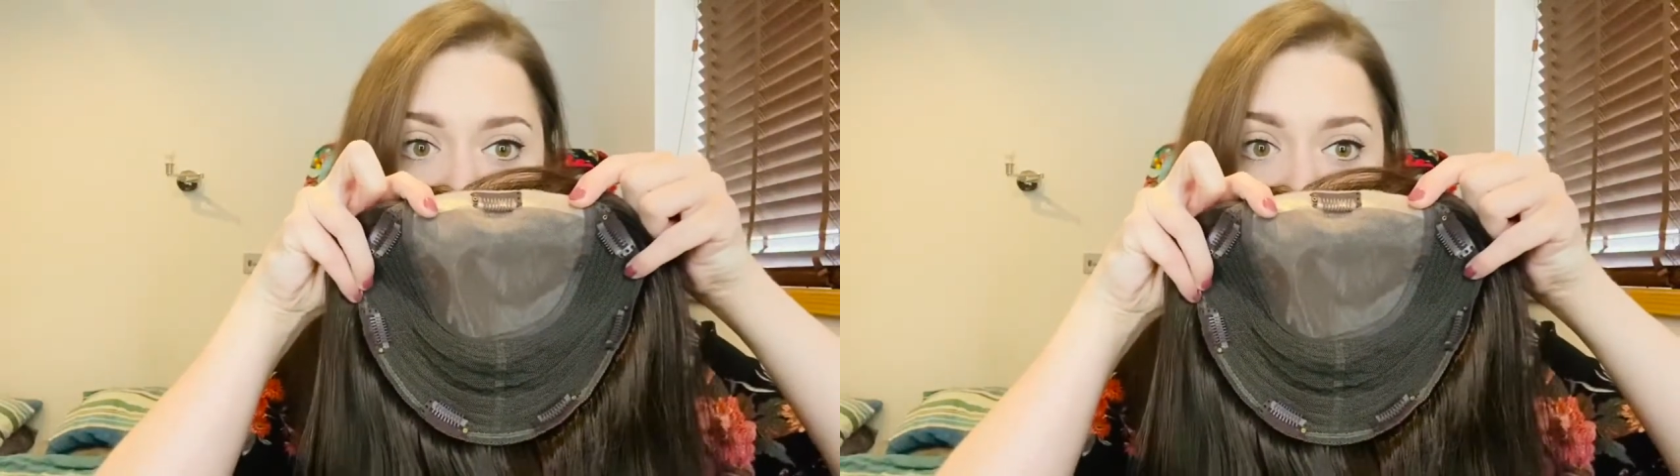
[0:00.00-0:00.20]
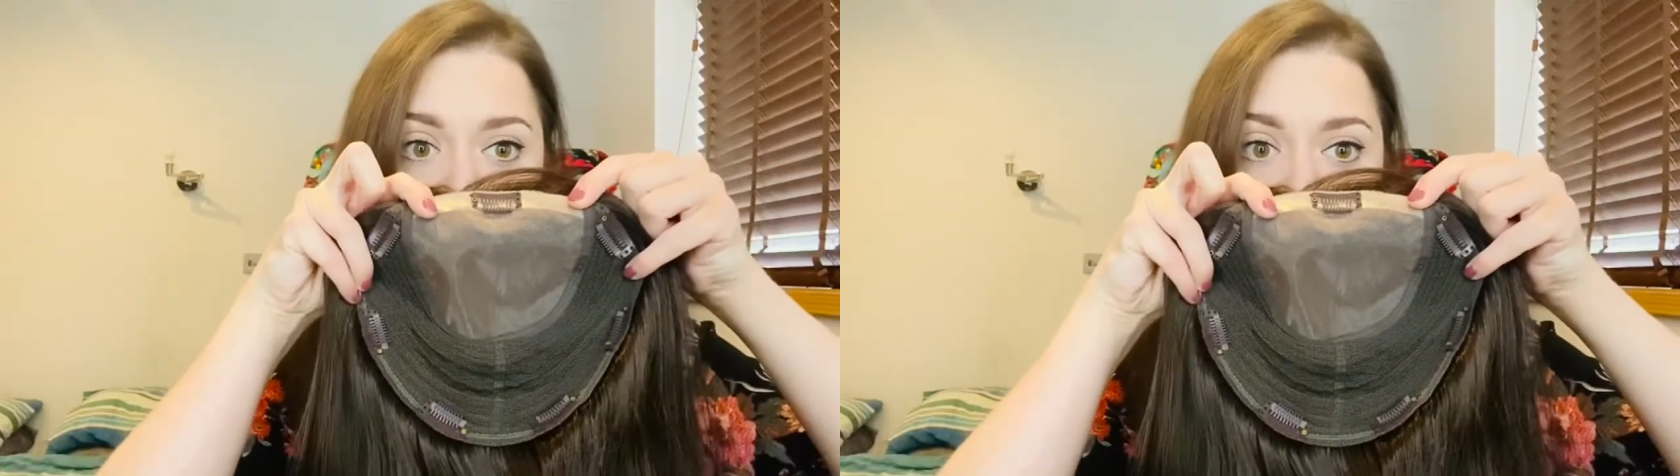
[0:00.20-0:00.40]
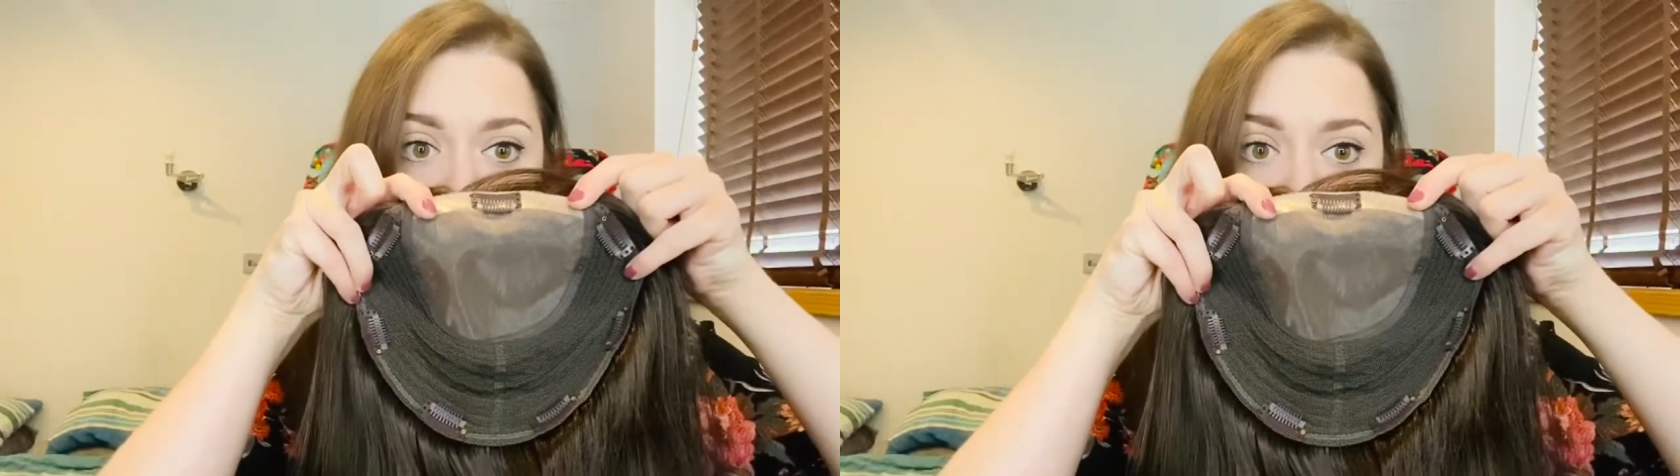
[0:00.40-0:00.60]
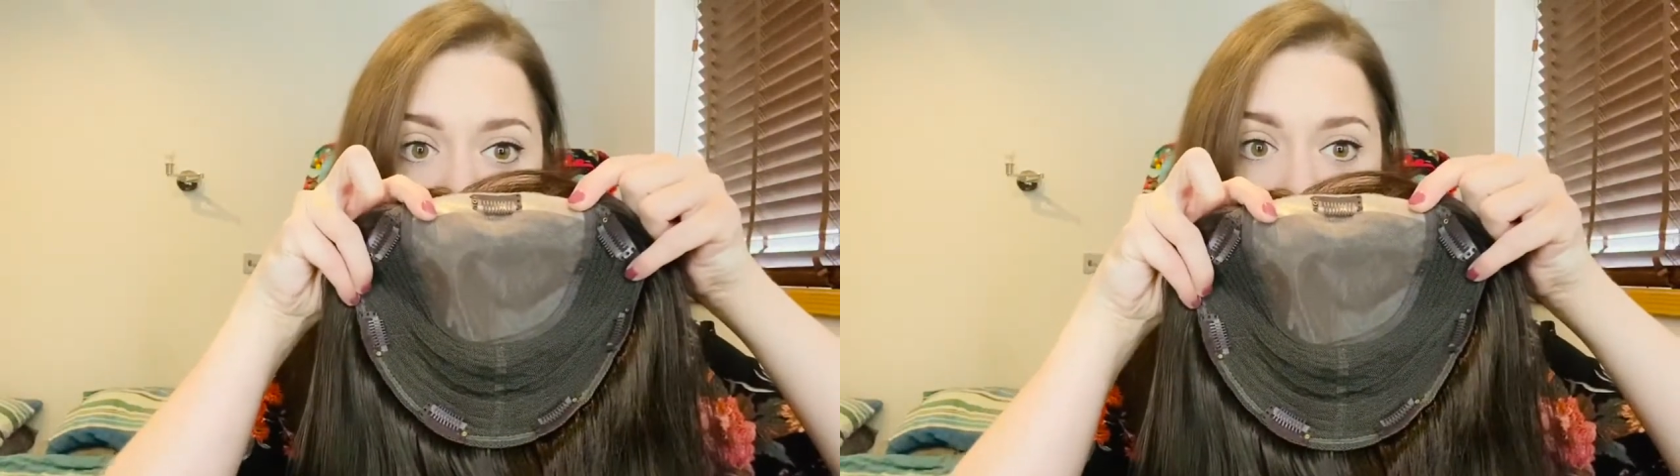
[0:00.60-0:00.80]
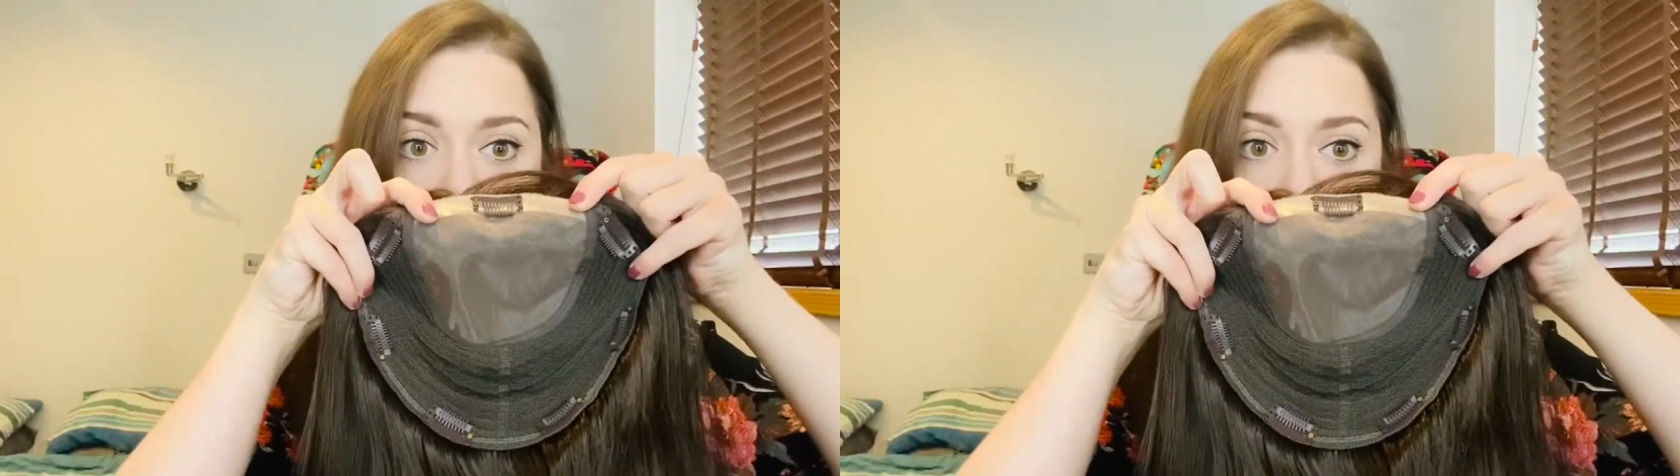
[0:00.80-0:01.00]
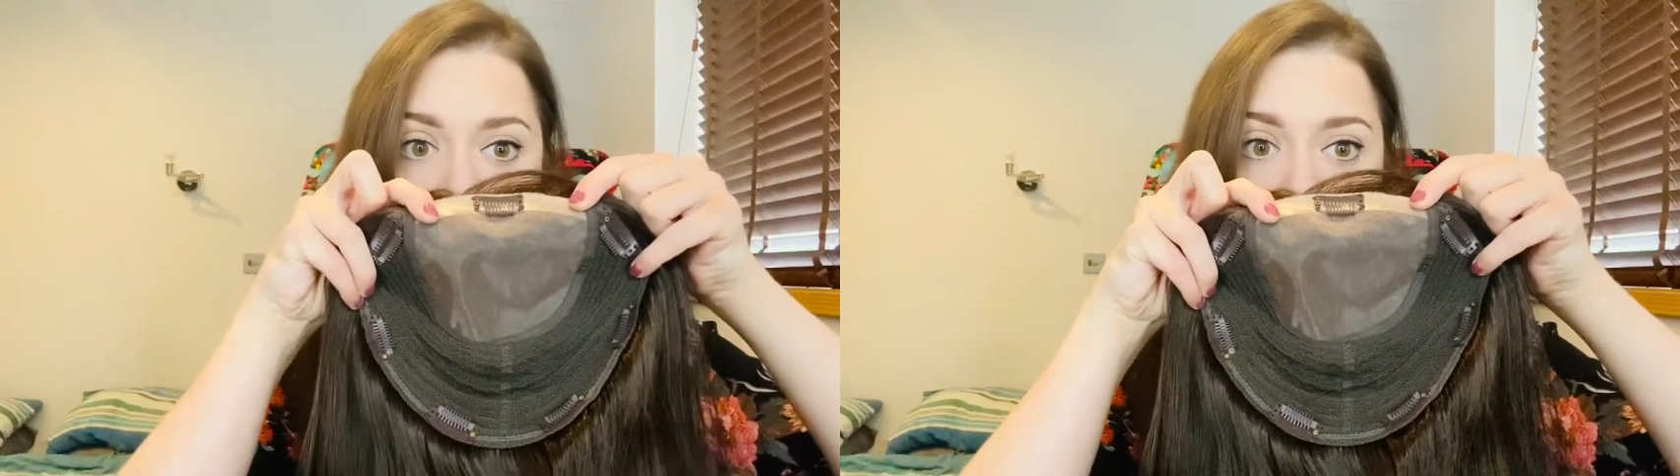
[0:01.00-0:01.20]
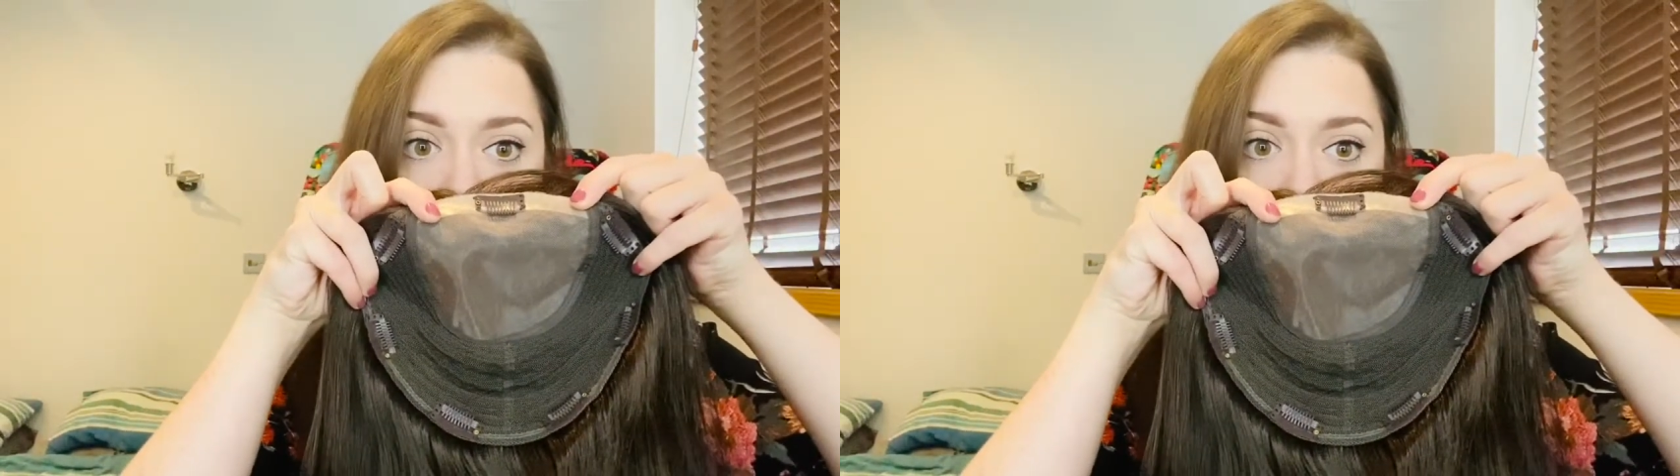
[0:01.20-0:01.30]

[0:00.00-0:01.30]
3,